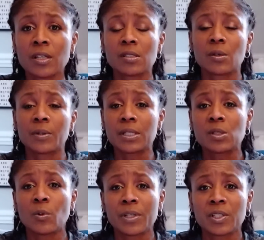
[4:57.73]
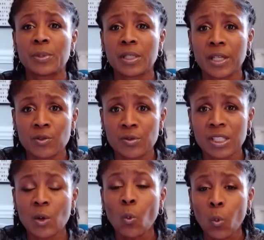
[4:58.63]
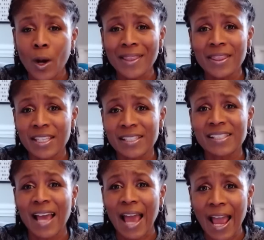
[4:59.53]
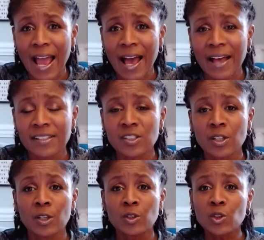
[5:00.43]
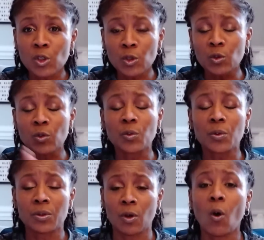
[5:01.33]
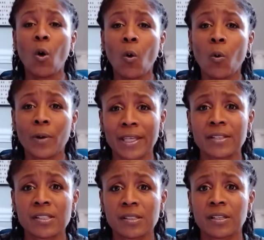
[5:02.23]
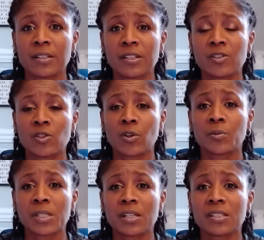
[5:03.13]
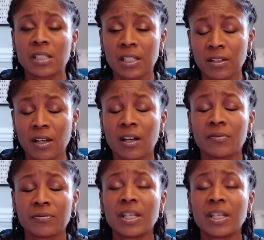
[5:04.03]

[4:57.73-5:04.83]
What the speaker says: So it is going to be interesting what this adds to the whole incident in terms of